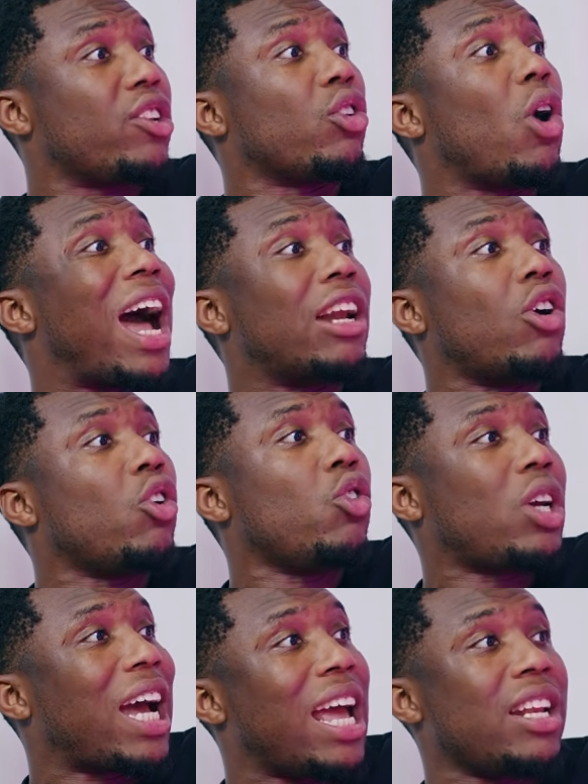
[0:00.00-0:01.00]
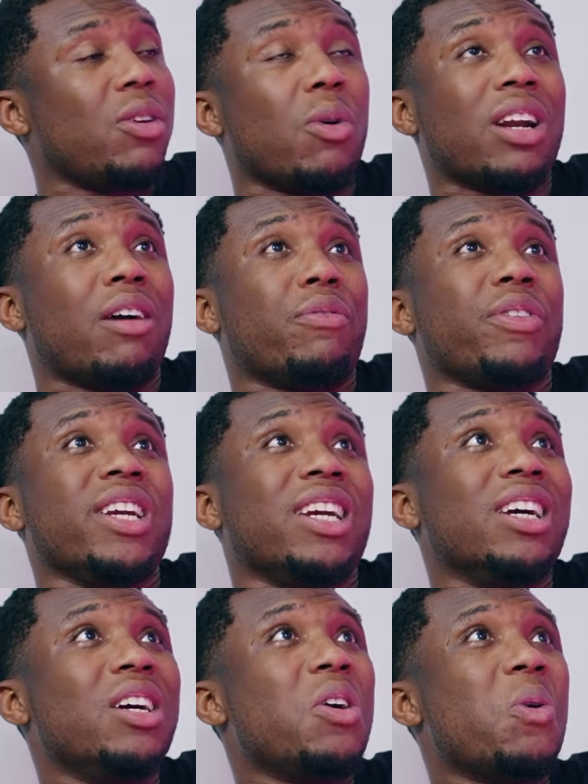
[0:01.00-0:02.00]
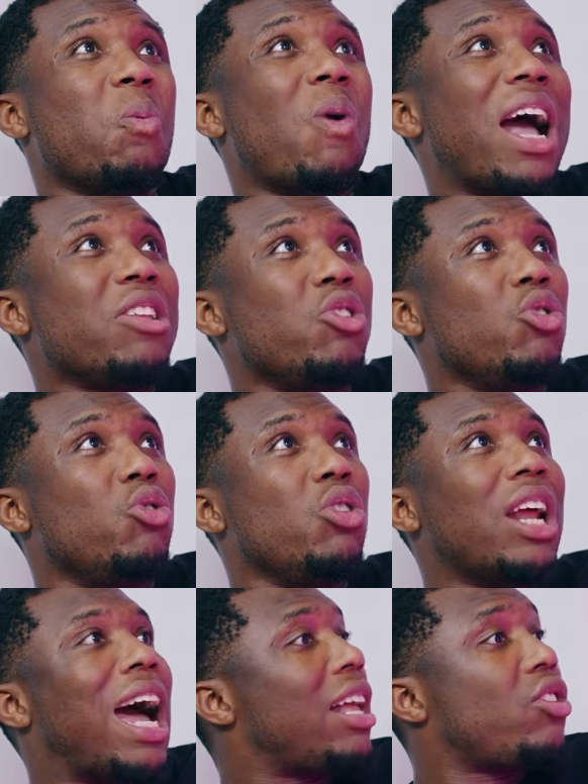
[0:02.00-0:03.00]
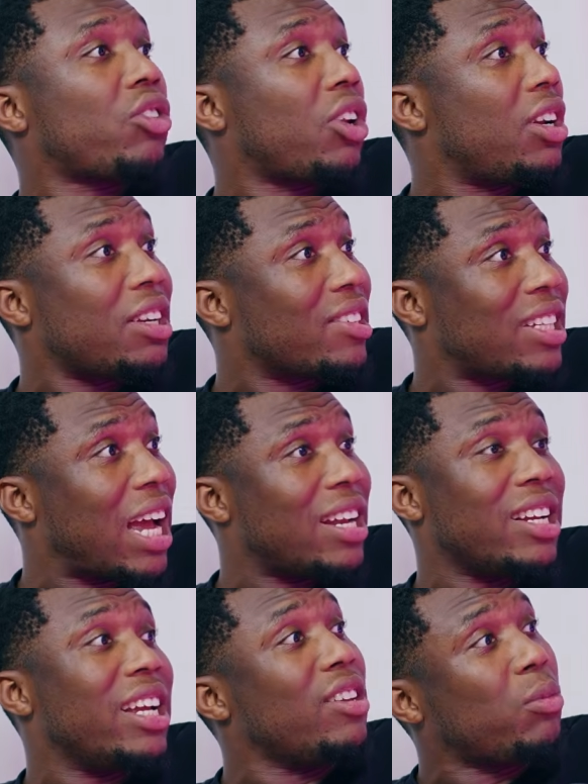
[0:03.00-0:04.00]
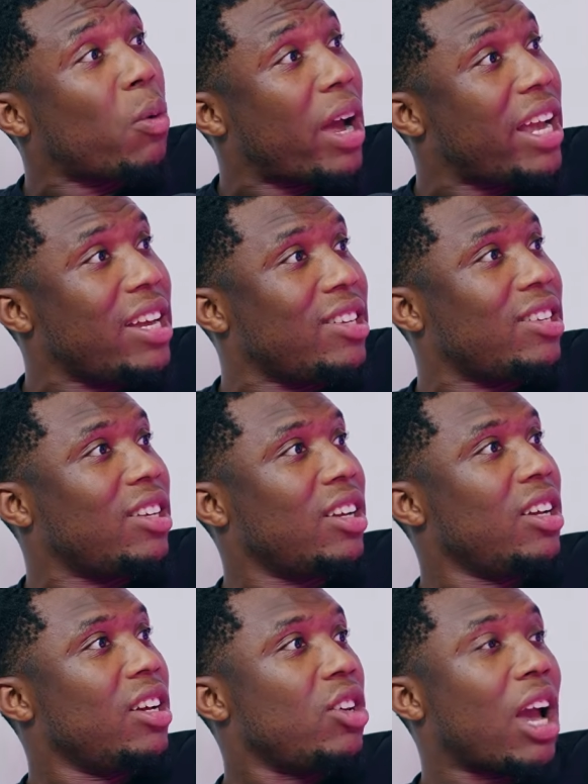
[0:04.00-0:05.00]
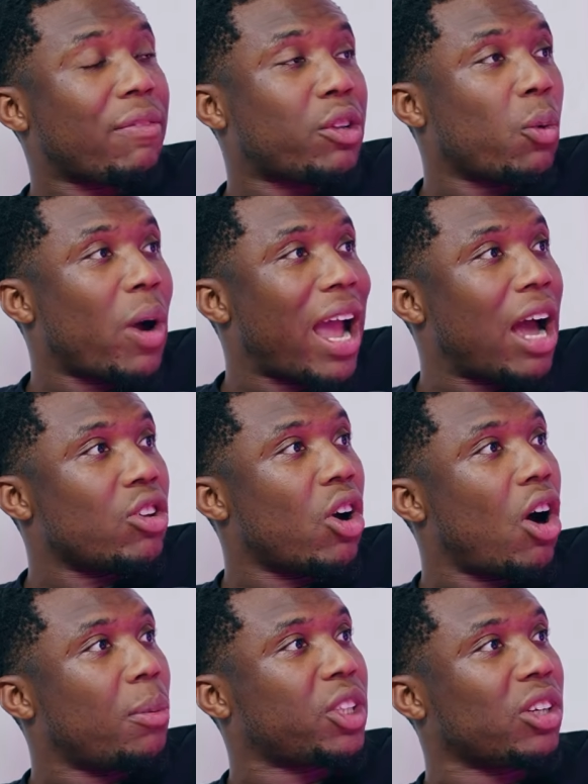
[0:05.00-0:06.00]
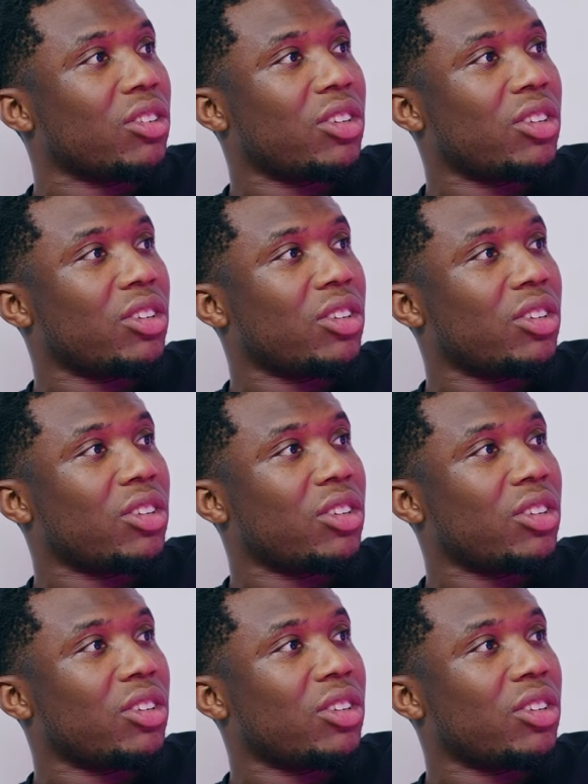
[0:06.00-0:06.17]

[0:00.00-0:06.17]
So I don't look at anyone and think, why do you do that? I just understand it is what it is. You have to weigh out your options.